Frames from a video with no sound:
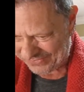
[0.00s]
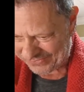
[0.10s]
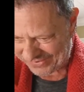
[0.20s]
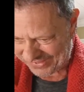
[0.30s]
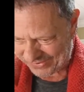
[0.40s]

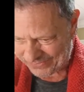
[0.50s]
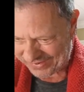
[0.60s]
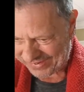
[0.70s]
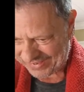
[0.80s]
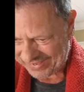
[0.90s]
really
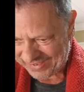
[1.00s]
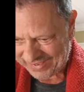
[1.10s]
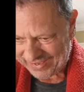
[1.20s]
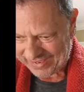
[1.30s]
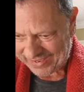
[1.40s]
quick,
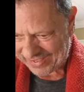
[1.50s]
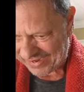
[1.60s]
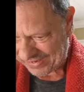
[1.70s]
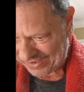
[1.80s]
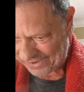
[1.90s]
and
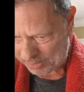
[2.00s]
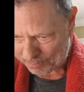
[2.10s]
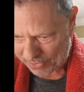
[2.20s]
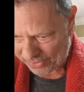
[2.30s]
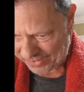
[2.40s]
it got all
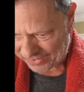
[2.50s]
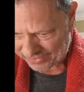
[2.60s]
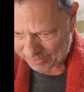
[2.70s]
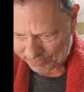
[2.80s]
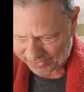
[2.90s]
bally and
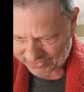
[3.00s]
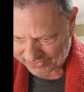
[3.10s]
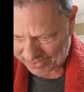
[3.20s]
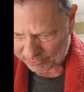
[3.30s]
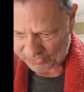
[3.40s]
clumpy. So
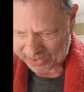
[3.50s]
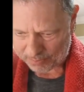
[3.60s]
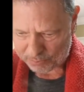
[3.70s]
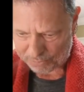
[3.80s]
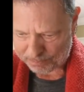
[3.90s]
now I'm trying
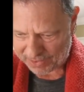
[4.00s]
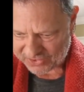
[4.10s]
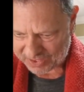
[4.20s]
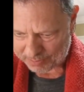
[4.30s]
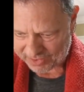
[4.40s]
to
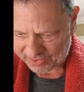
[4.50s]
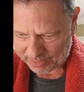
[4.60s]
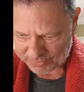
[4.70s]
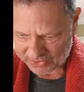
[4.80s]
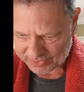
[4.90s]
bust up the
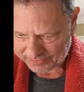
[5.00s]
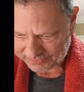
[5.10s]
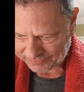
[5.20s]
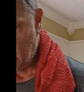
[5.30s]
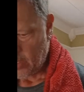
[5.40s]
clumps.
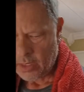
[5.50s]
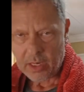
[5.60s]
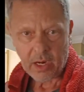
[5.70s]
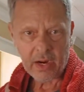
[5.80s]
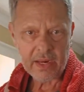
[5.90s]

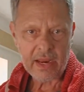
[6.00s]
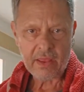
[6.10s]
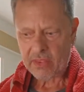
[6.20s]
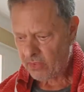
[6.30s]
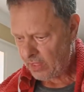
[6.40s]
All right, now
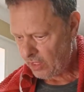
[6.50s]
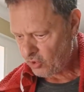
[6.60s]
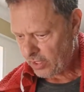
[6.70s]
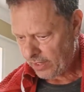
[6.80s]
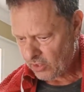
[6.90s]
that the
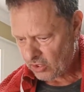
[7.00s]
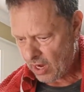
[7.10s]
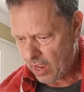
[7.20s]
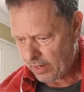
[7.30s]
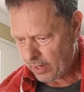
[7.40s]
chicken
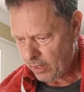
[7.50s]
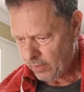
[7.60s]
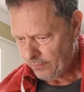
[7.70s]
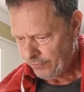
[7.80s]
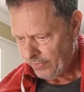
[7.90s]
stock
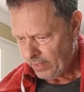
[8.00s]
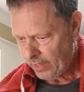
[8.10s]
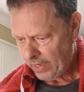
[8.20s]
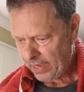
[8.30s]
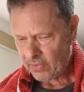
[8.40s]

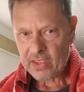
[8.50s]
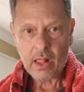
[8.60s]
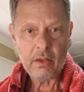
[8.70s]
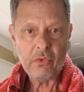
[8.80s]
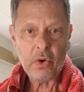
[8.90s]
And the
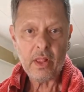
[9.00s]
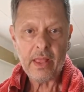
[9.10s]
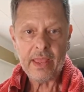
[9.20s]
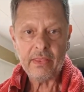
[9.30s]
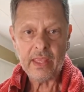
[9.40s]
olive oil
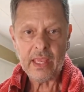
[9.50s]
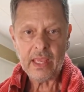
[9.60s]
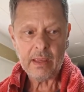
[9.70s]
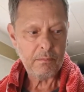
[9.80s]
and the